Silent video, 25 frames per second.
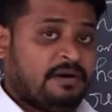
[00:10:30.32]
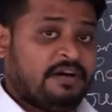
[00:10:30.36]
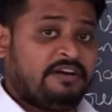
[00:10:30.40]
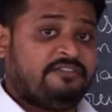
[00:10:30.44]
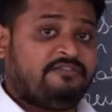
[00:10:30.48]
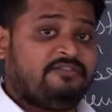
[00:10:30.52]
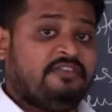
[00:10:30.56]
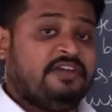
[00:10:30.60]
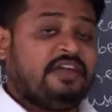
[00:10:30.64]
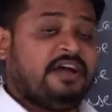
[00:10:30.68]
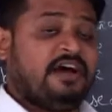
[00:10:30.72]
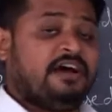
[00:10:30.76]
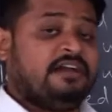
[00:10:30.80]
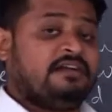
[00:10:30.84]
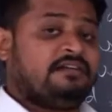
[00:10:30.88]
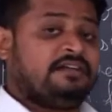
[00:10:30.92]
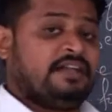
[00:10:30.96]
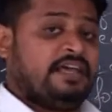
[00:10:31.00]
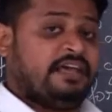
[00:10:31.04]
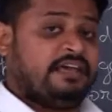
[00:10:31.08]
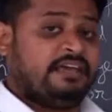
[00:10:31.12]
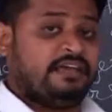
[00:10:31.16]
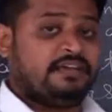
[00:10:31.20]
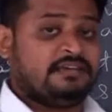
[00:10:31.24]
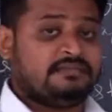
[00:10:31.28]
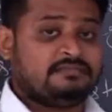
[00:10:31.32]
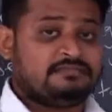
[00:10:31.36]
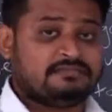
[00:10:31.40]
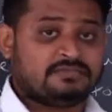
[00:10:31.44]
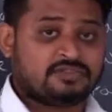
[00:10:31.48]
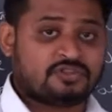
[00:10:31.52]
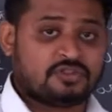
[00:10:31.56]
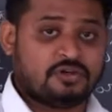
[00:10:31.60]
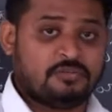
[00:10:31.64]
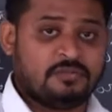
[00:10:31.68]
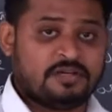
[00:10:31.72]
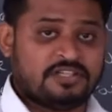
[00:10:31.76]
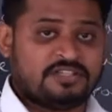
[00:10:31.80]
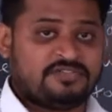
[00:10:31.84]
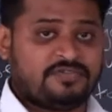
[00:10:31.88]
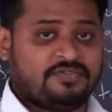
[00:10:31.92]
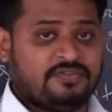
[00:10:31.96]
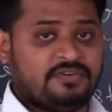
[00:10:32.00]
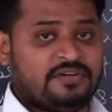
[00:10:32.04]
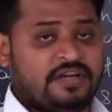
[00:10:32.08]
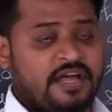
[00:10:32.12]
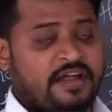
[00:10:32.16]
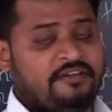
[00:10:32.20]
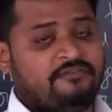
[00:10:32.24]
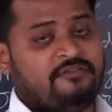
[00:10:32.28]
we are taking so much
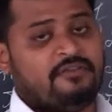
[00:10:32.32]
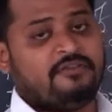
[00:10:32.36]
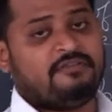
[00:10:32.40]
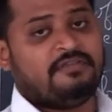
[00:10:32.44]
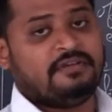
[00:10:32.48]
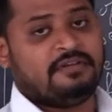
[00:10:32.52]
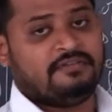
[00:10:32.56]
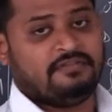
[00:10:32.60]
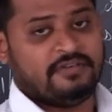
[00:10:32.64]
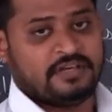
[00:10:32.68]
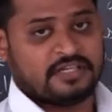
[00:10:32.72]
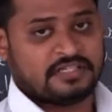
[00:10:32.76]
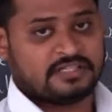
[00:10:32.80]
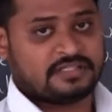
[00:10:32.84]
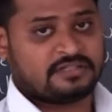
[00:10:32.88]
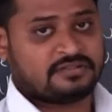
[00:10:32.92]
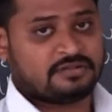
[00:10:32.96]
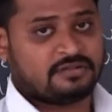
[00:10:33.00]
food and we will waste.